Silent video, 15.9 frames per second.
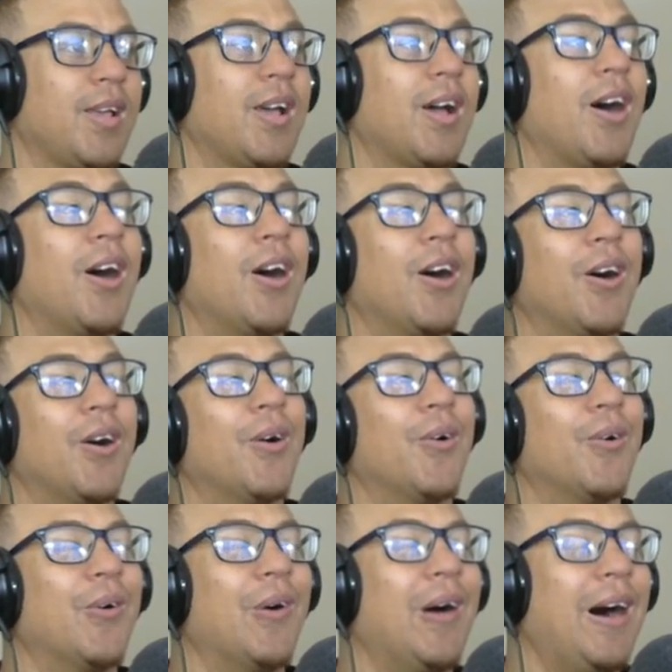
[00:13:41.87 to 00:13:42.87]

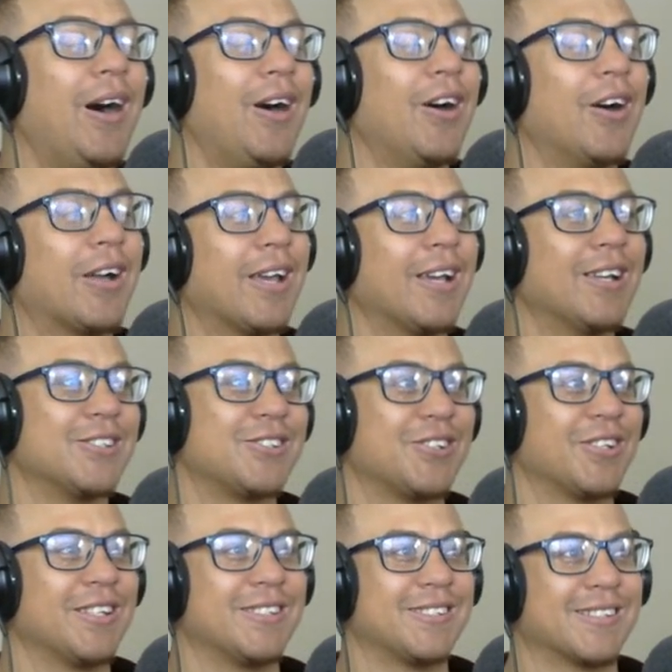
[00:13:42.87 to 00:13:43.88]
Oh wow, okay, so
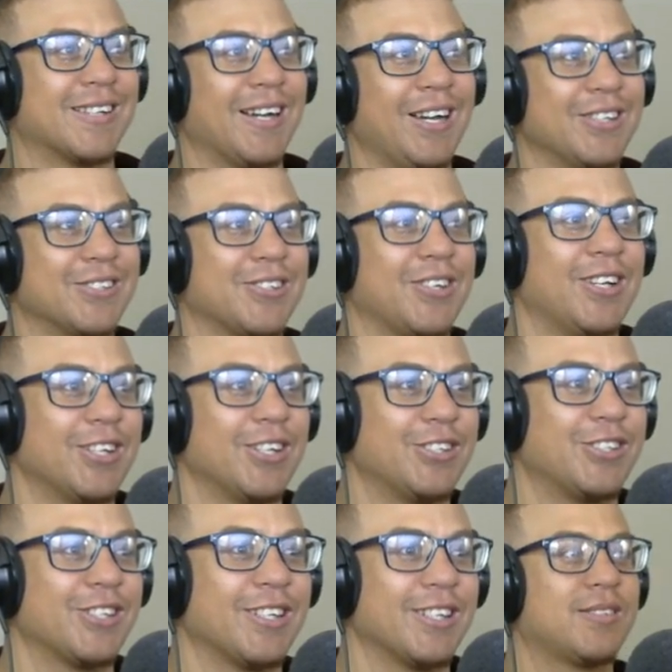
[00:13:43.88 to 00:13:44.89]
these guys are
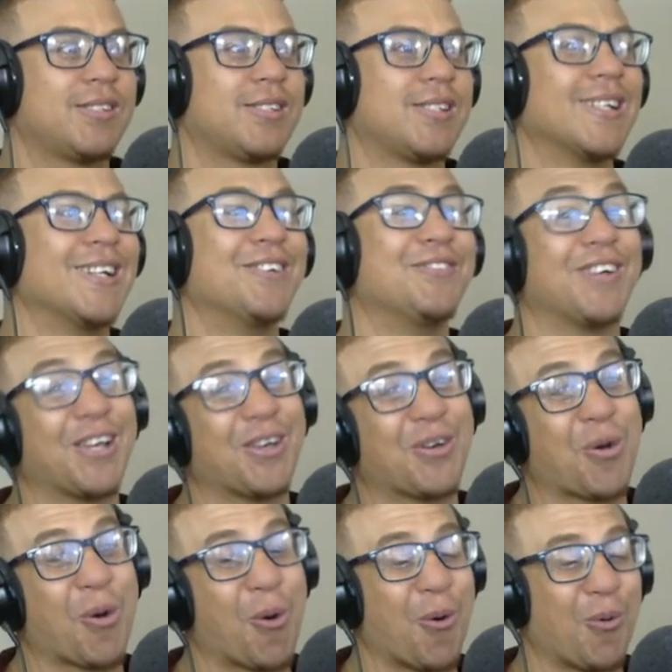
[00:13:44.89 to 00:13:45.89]
legit. Survey
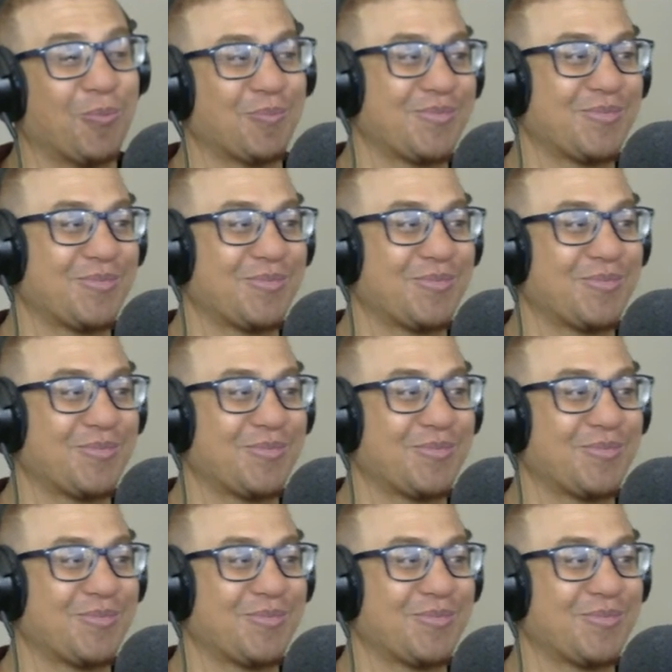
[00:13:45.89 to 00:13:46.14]
Corps.